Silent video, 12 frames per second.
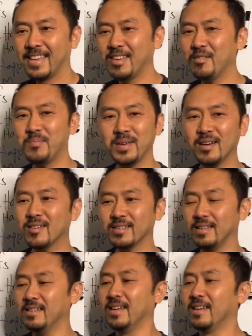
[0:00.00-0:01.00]
You'd be all
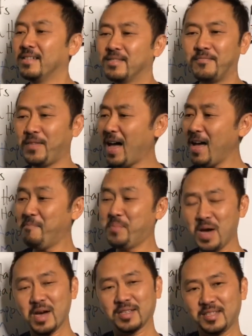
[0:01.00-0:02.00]
like,
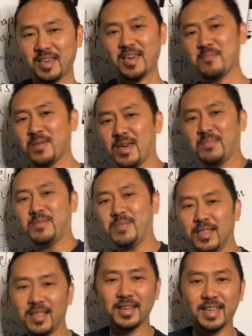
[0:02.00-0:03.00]
$5. Yeah, baby, my
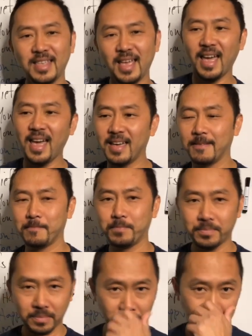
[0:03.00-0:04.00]
lucky day.
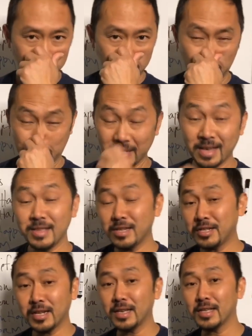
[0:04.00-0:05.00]
Now
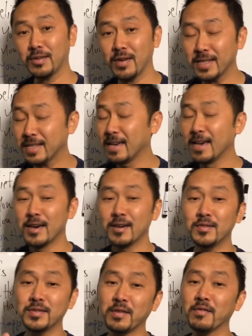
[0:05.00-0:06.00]
this shit gets crazy.
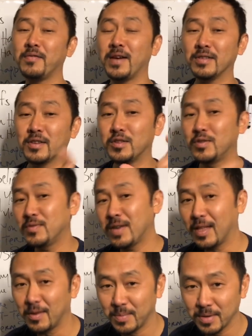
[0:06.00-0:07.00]
Who's ever found a
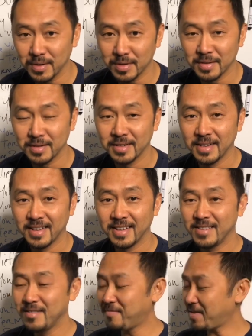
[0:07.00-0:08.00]
$2 bill?
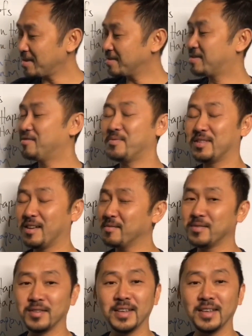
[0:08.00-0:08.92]
You found a $2 bill.